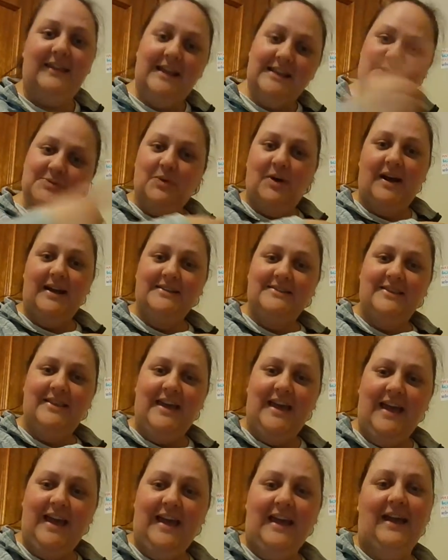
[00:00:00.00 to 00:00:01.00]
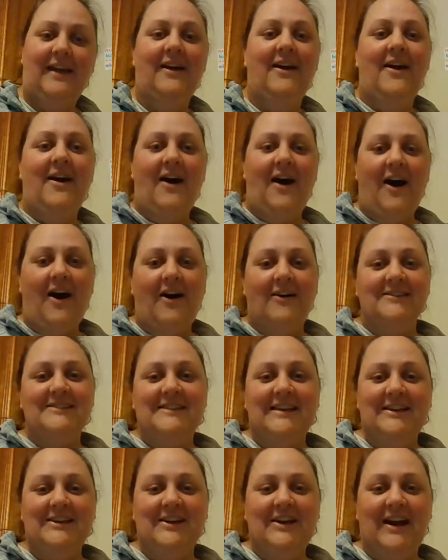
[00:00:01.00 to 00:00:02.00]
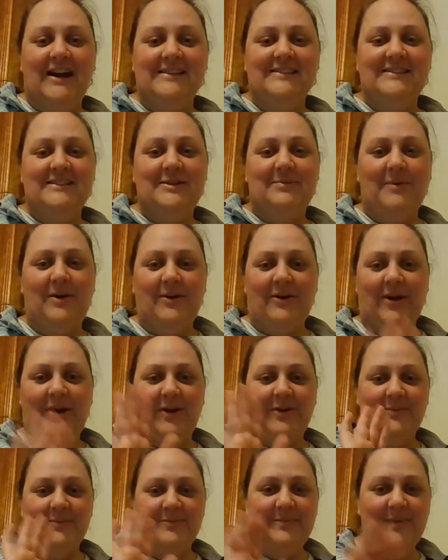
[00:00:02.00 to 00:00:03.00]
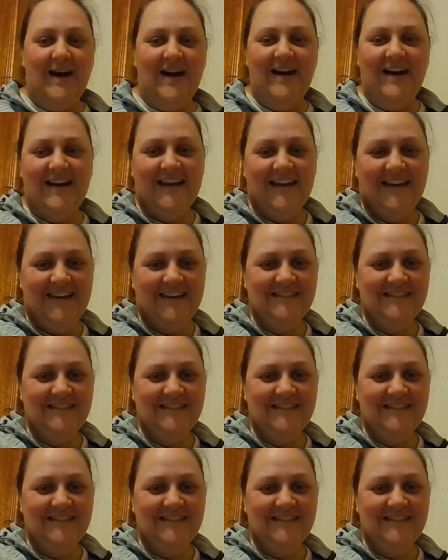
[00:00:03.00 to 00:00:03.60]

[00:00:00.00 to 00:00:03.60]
That's why it's there. I'll see you guys tomorrow. Bye.